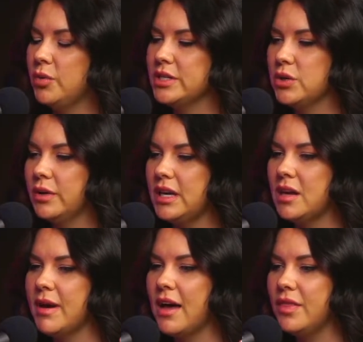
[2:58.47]
we're talking
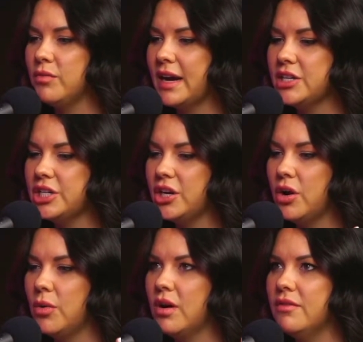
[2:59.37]
about the
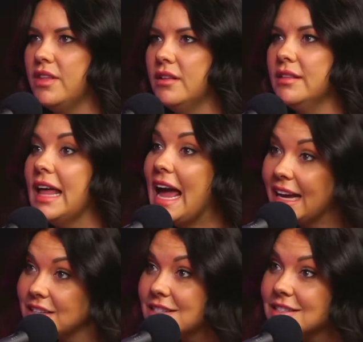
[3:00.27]
ratio of the
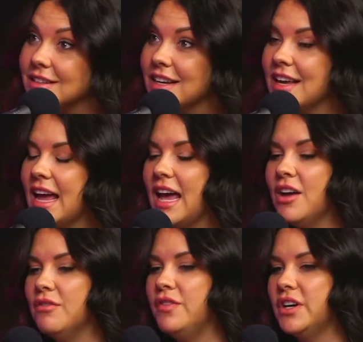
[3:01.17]
land
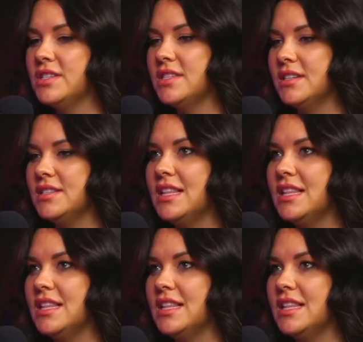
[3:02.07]
versus the